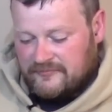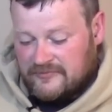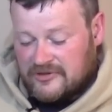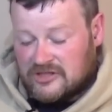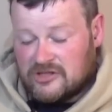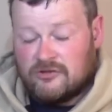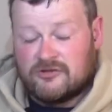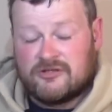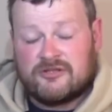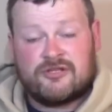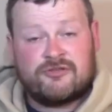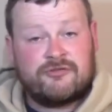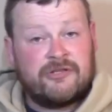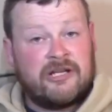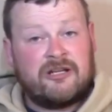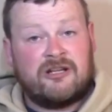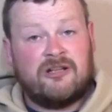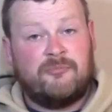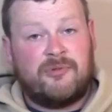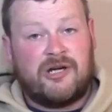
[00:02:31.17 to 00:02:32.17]
So
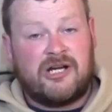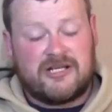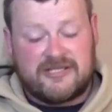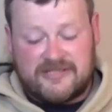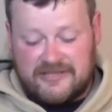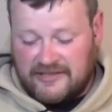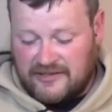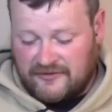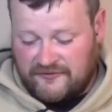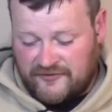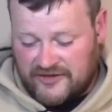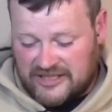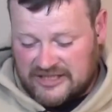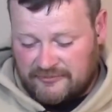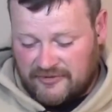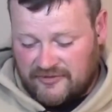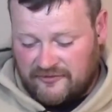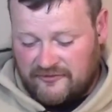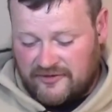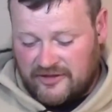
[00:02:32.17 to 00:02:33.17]
straight out of the box, it fits
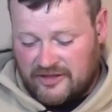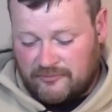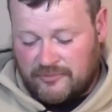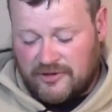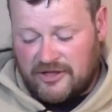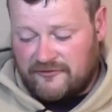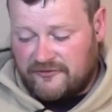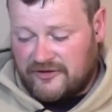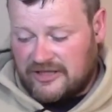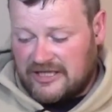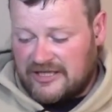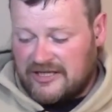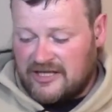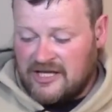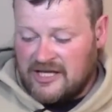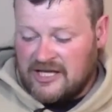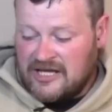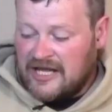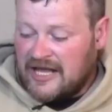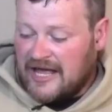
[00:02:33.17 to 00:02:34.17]
my finger perfectly.
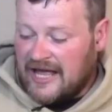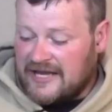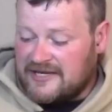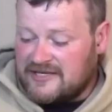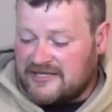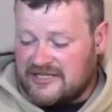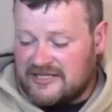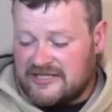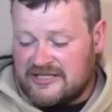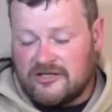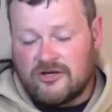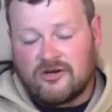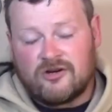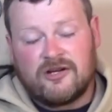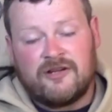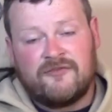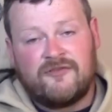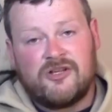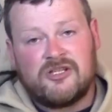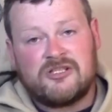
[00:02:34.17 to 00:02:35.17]
And
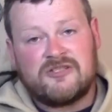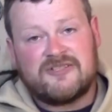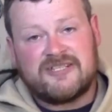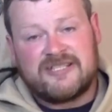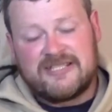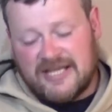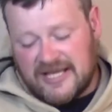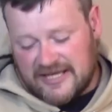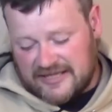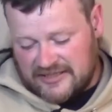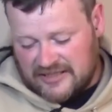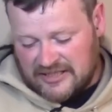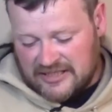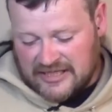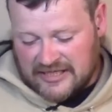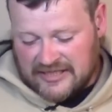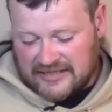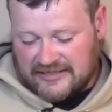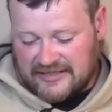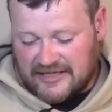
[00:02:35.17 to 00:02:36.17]
DCR have also said
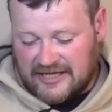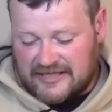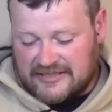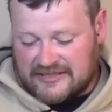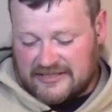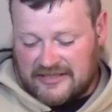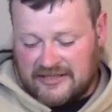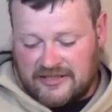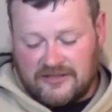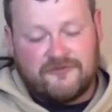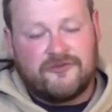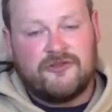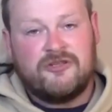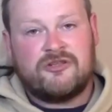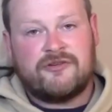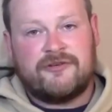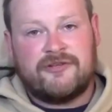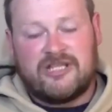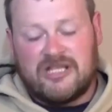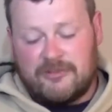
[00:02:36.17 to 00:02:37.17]
that in the
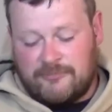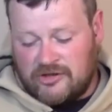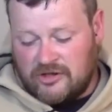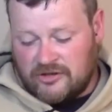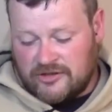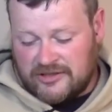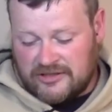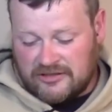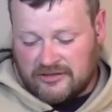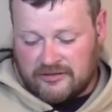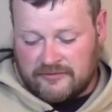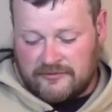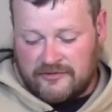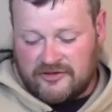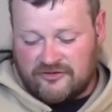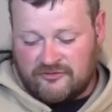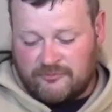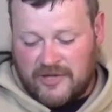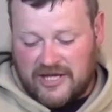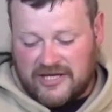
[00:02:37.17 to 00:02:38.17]
future they'll be looking down the
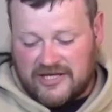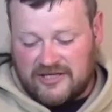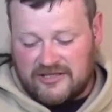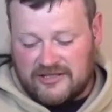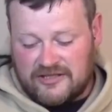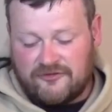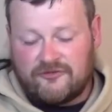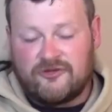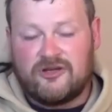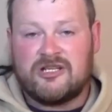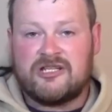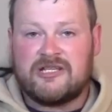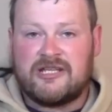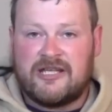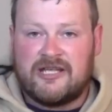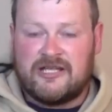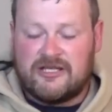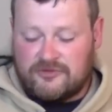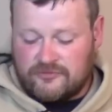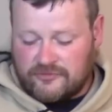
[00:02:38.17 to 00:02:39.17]
route of making different
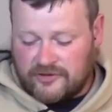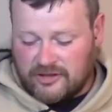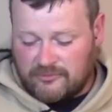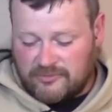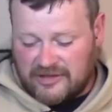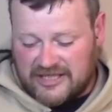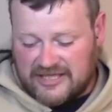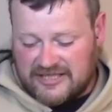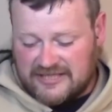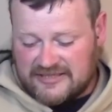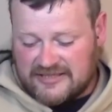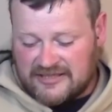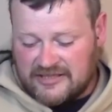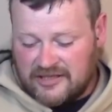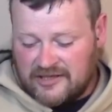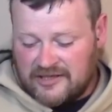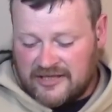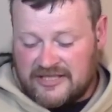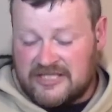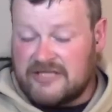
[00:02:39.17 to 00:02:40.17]
trigger blades
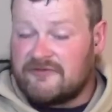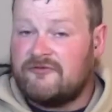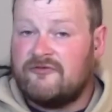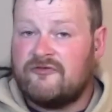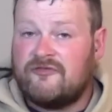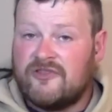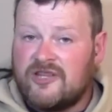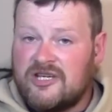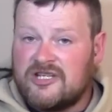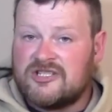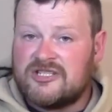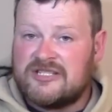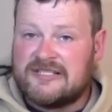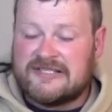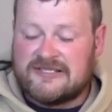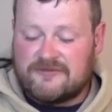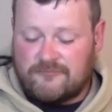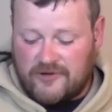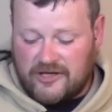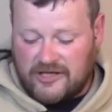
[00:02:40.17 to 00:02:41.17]
and different
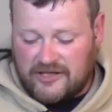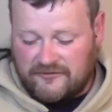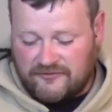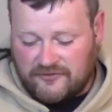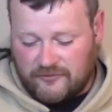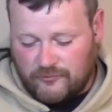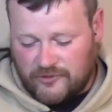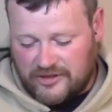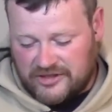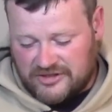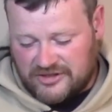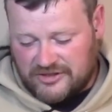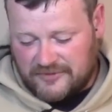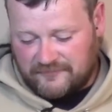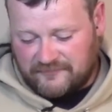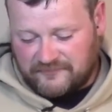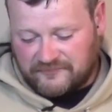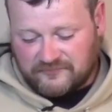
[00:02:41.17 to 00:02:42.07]
finishes as well if you wish.